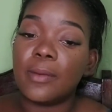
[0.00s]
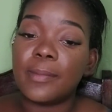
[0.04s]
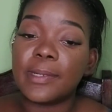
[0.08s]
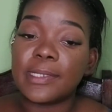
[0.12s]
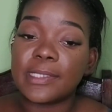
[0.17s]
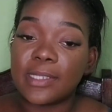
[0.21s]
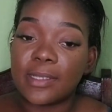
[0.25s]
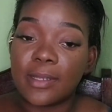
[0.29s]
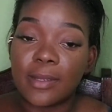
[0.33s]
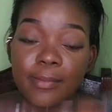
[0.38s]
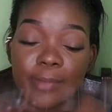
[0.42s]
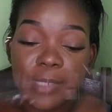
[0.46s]
but
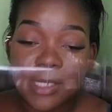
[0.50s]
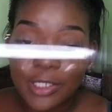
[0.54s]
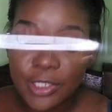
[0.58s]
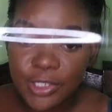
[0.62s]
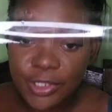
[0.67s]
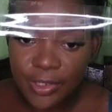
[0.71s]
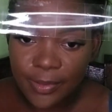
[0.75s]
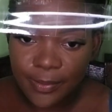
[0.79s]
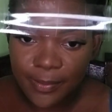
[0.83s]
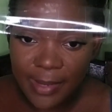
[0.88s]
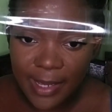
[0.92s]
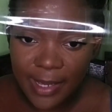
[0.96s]
I'm just
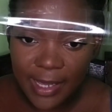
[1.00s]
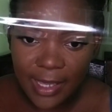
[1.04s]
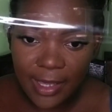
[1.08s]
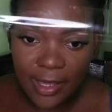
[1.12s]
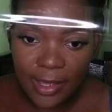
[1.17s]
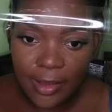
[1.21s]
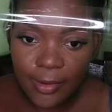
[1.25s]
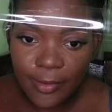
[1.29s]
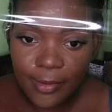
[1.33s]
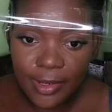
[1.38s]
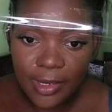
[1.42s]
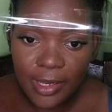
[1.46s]
showing my
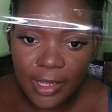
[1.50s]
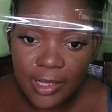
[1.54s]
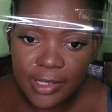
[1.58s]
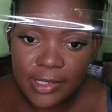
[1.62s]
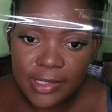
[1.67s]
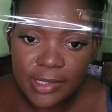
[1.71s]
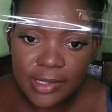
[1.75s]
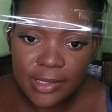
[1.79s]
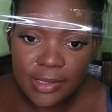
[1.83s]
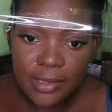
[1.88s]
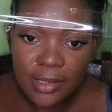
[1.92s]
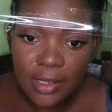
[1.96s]

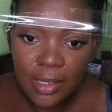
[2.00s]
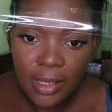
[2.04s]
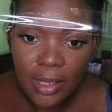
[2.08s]
audience